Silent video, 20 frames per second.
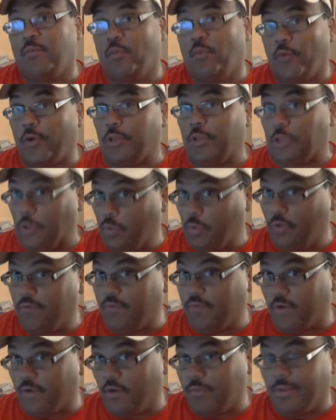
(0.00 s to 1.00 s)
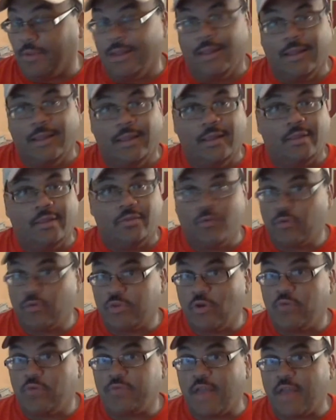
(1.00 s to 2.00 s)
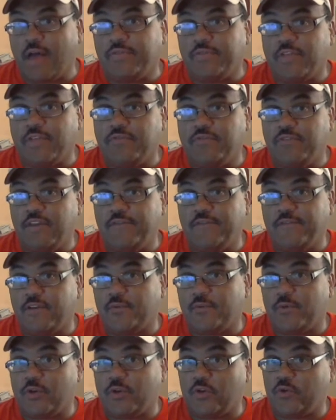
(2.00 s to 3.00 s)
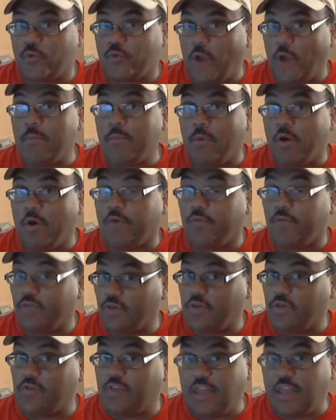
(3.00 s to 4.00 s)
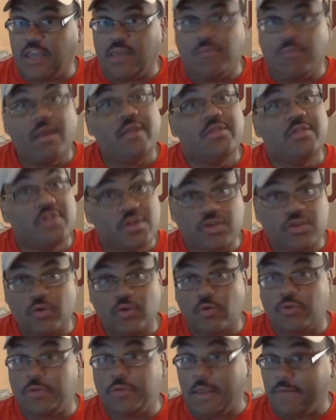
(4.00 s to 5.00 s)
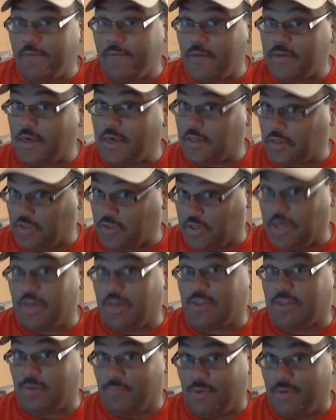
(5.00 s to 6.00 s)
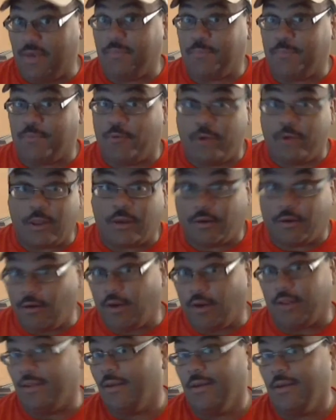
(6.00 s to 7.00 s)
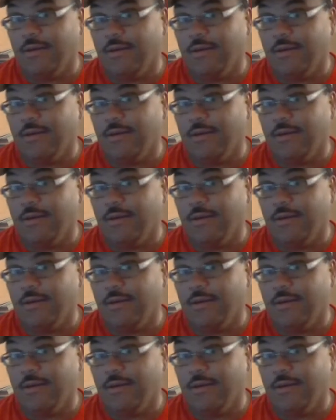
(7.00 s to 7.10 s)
were at Louisville, there's no doubt that defense was a trademark for this team, and this year's defense has a chance to be pretty good.